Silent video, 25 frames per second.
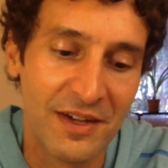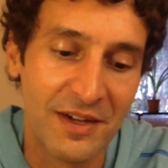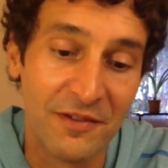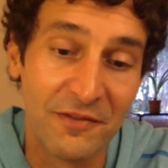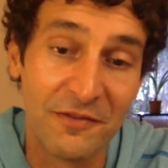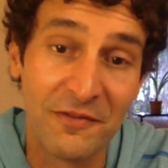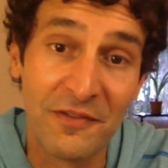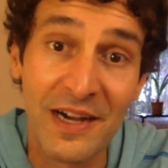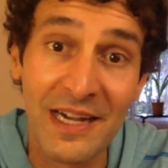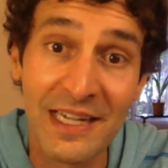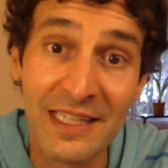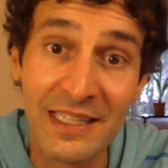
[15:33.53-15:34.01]

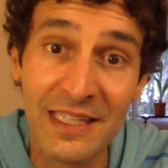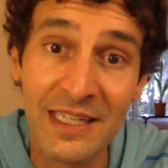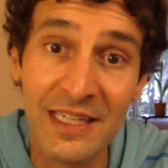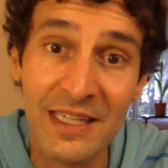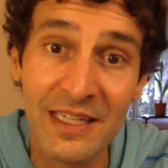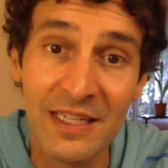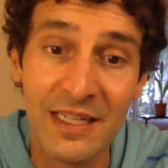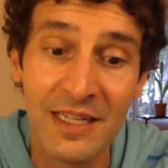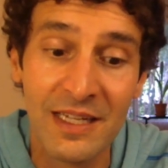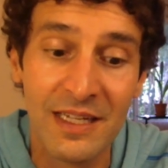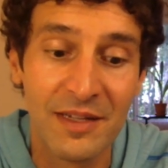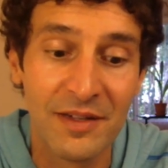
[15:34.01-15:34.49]

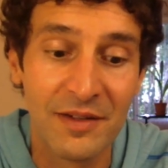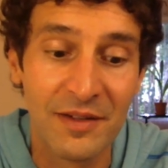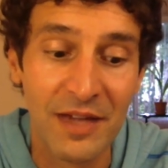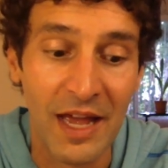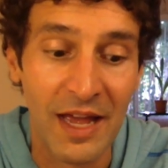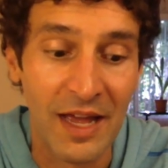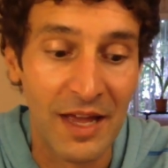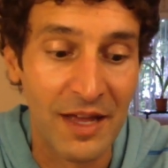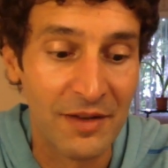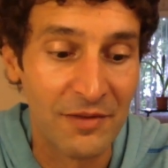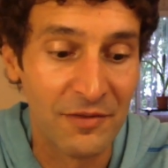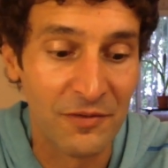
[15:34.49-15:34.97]
Finally,
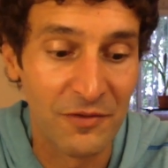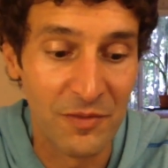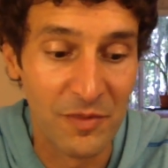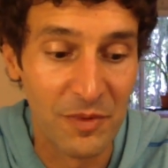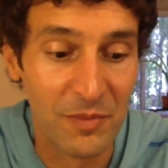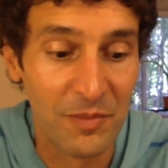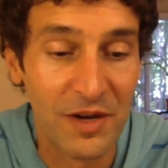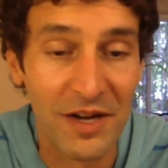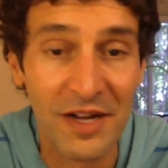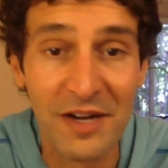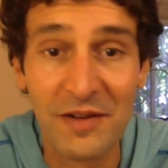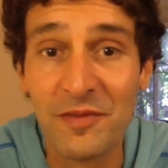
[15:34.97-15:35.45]
and from
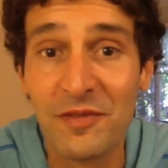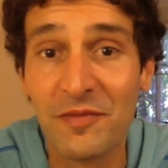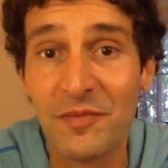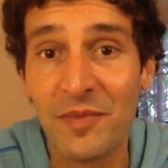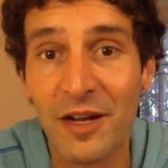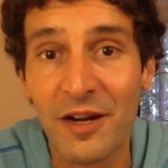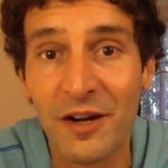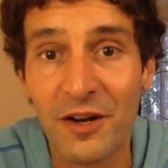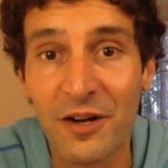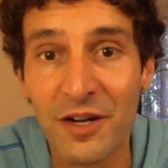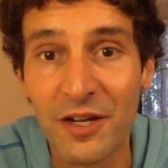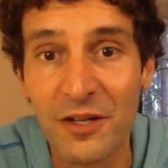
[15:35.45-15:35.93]
the bottom of
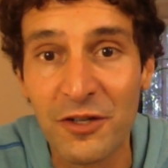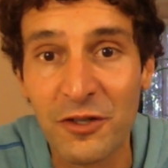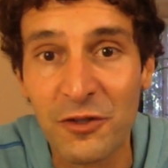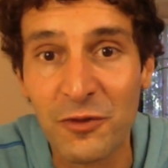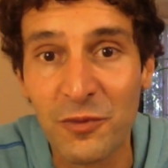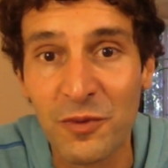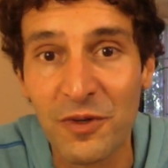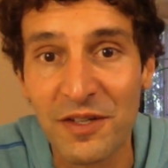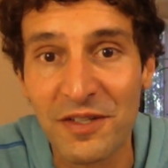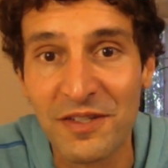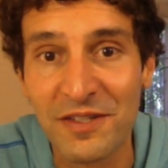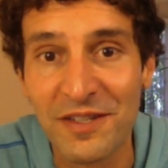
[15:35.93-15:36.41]
my heart, I
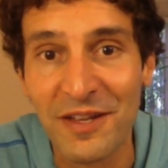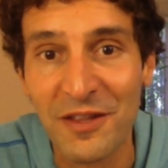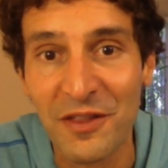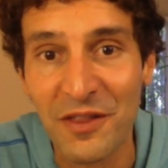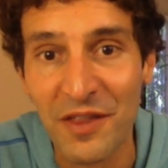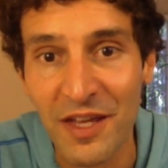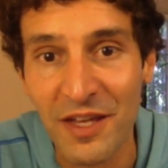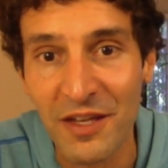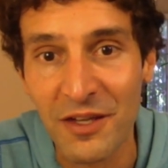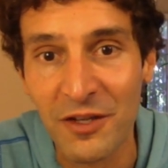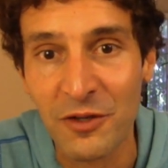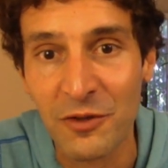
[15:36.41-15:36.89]
just want to say
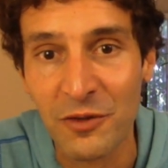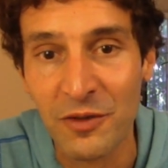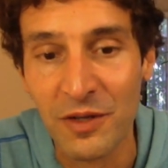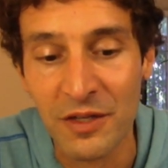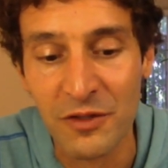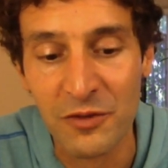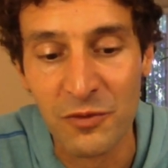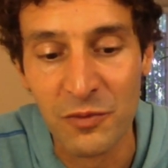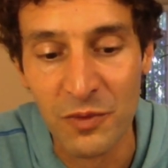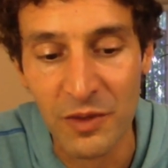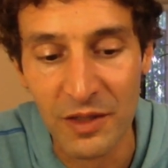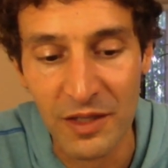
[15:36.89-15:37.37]
thank you.
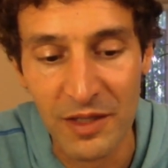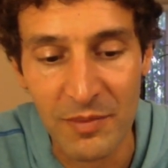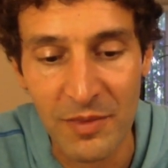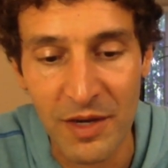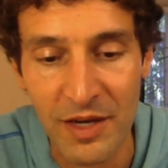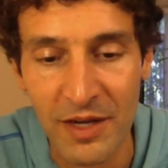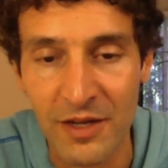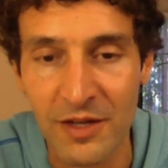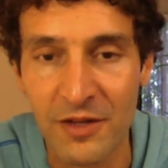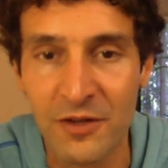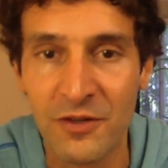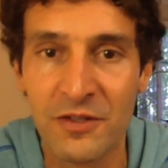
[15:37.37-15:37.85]
It's really
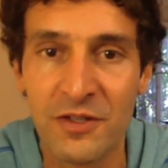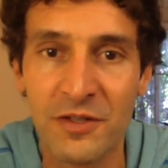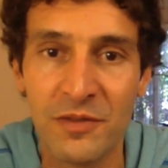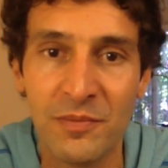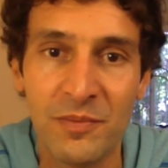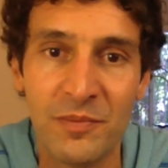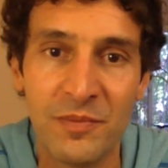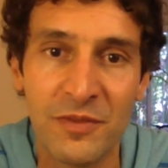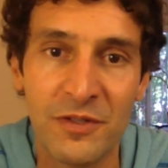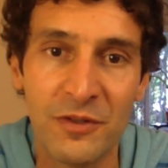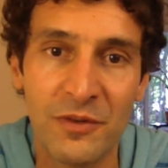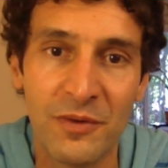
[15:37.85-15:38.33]
my honor
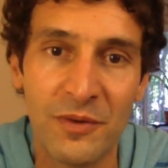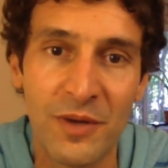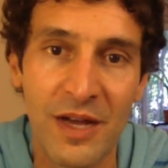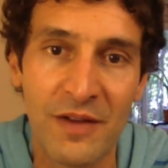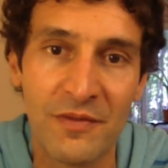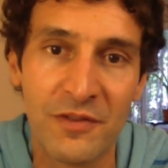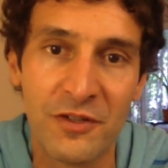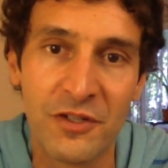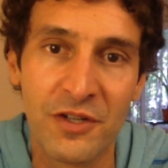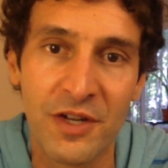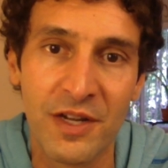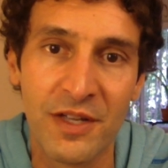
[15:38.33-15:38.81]
to
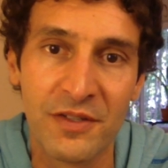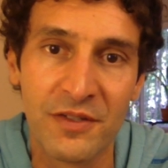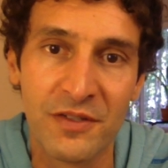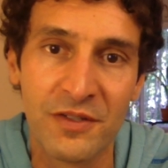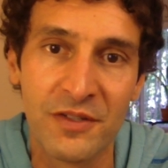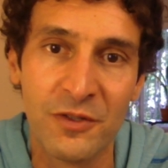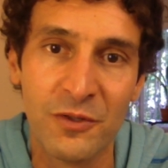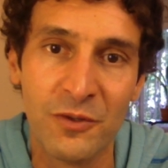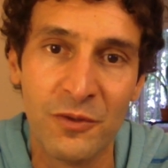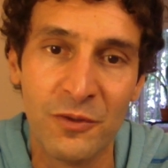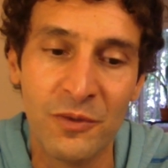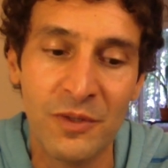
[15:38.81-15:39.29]
have a
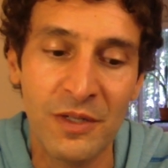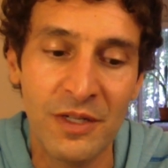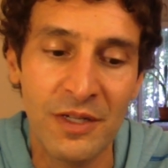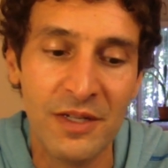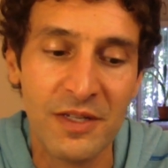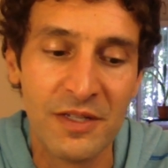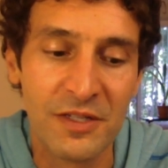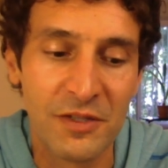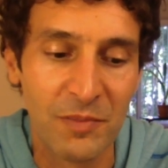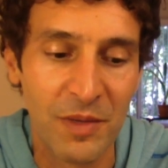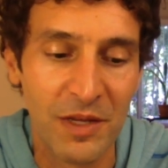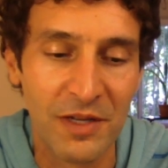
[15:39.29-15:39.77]
chance to
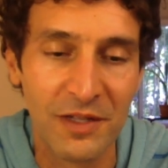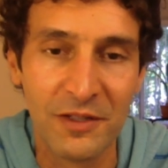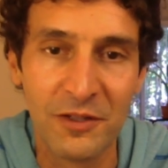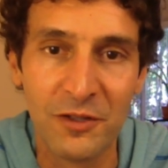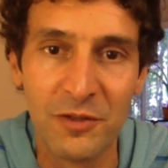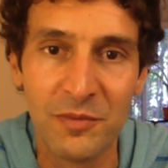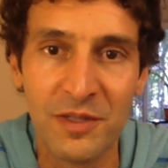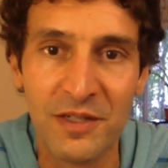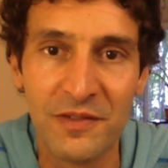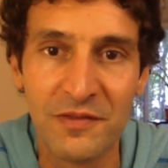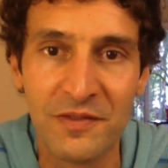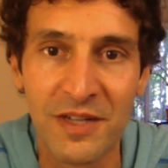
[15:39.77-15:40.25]
spend a
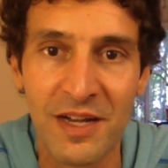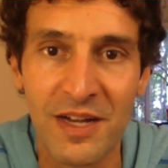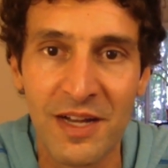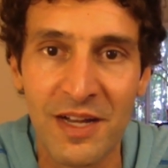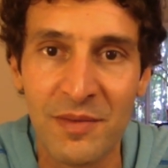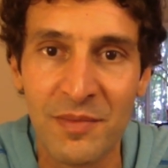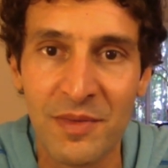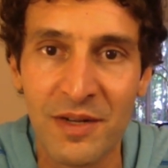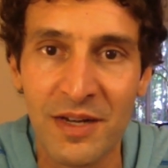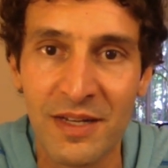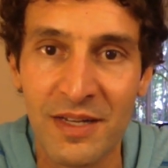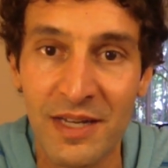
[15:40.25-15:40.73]
little bit of
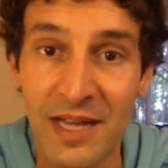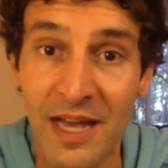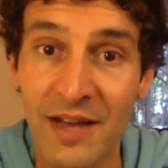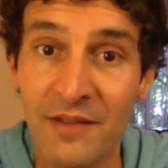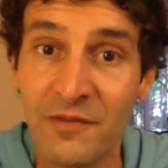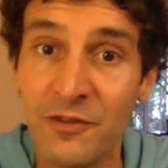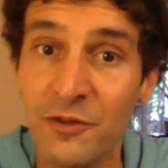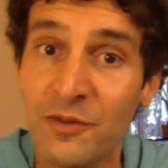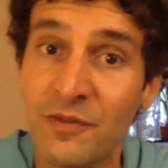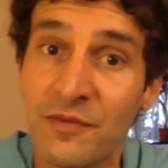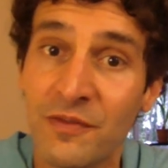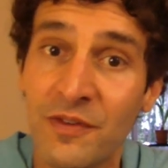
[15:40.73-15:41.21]
time and to
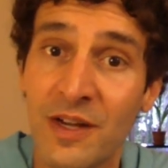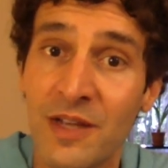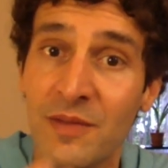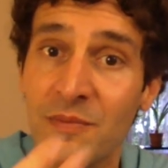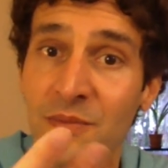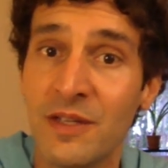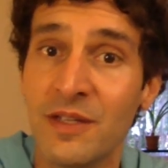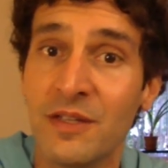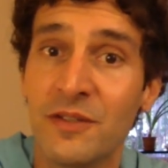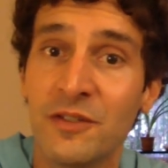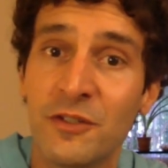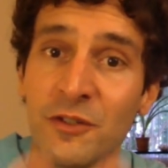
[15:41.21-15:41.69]
have you invite
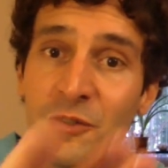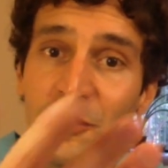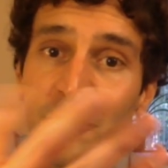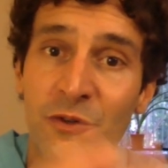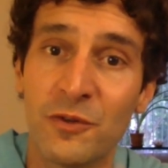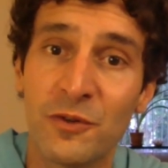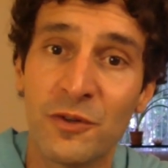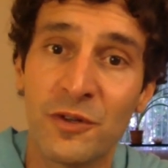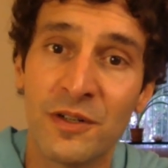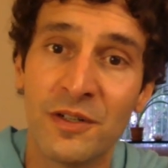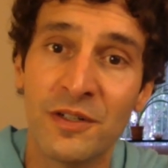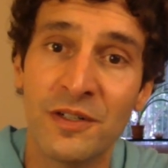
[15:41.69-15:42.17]
me into
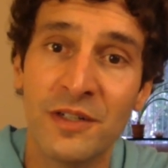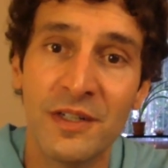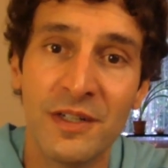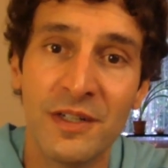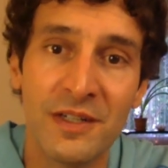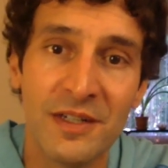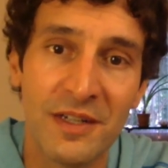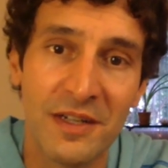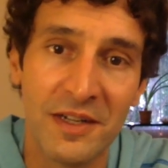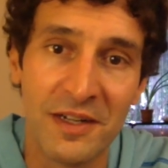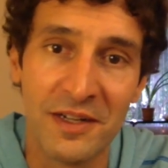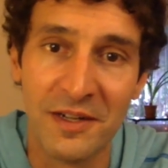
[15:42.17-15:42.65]
your
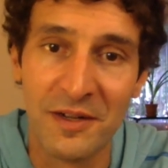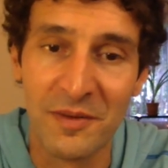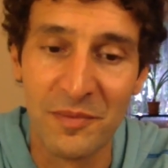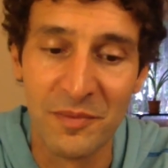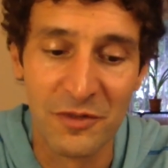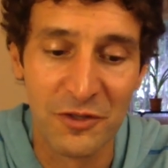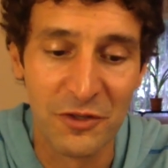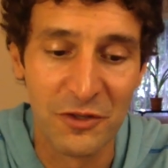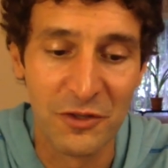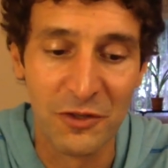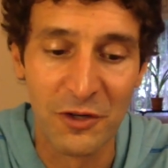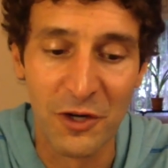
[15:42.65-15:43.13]

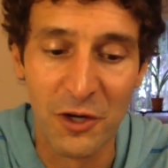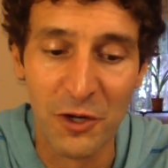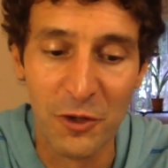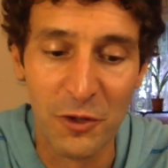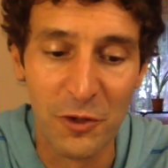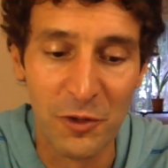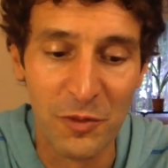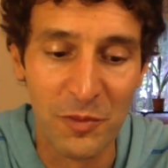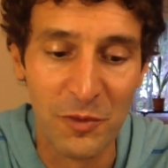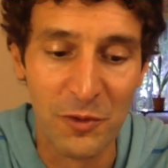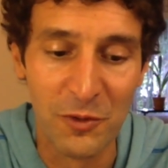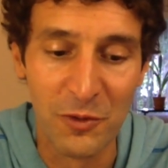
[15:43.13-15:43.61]

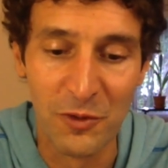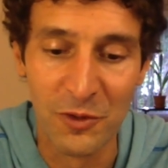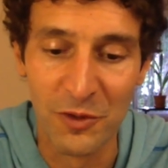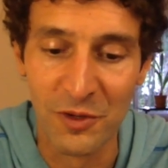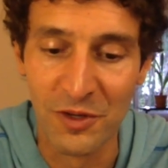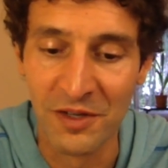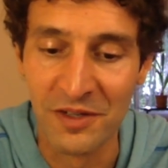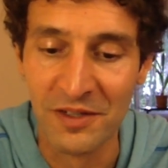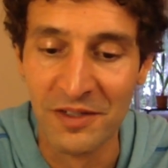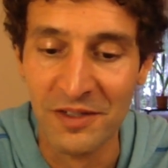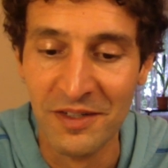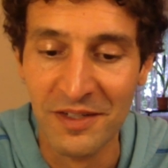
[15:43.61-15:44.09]
home
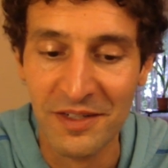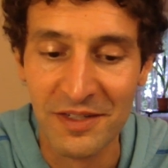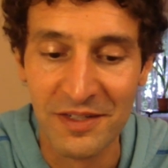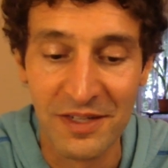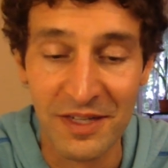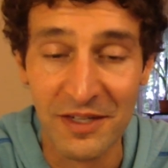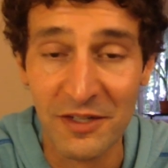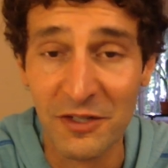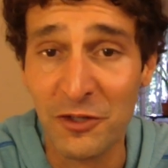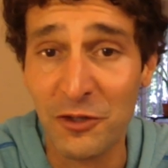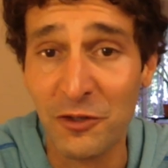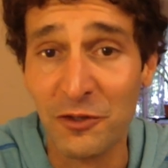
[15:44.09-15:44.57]
or
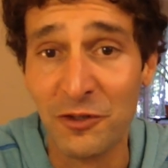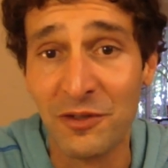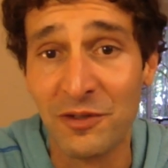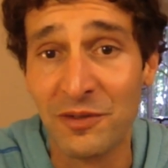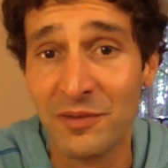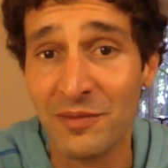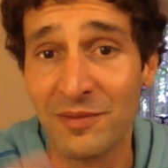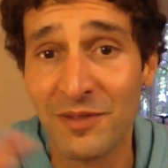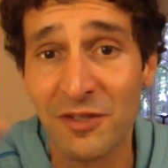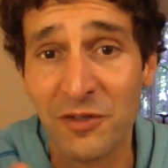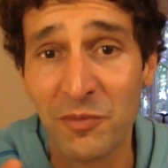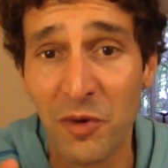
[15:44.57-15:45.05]
into
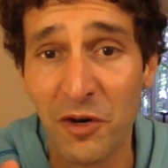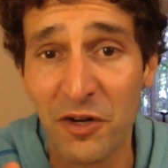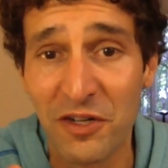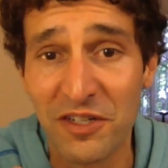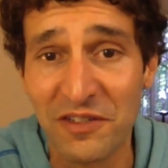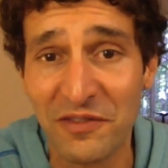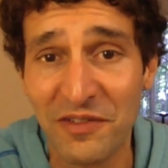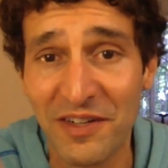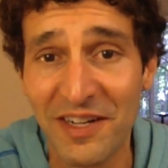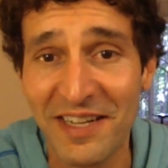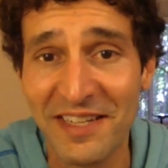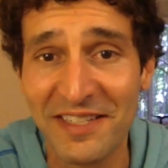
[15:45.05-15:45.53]
your smart
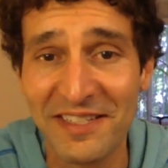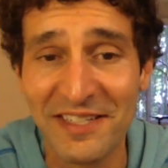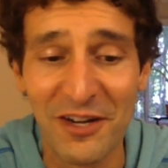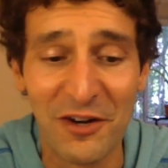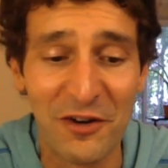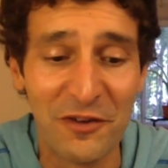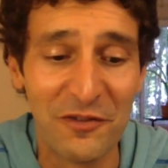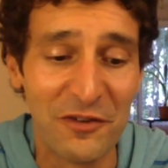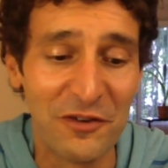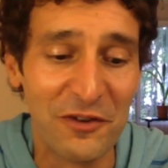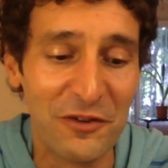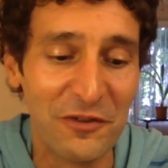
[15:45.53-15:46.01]
device,
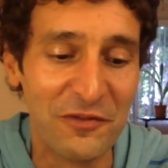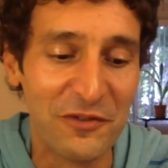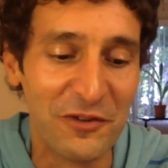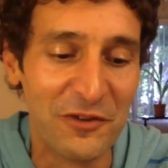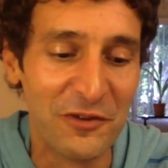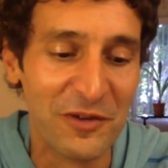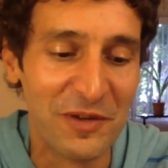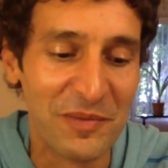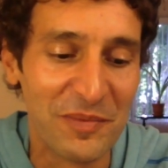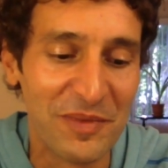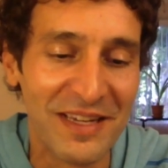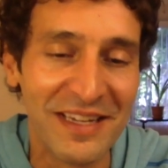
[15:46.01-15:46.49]
however you're
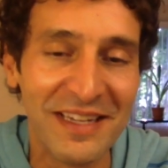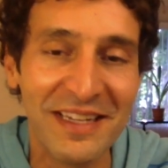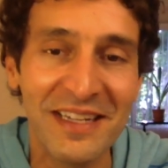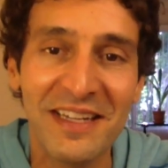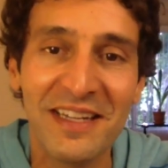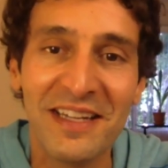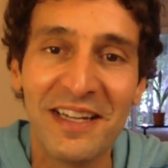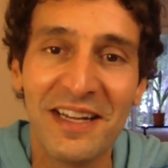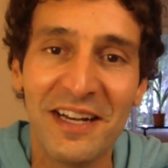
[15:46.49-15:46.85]
viewing me.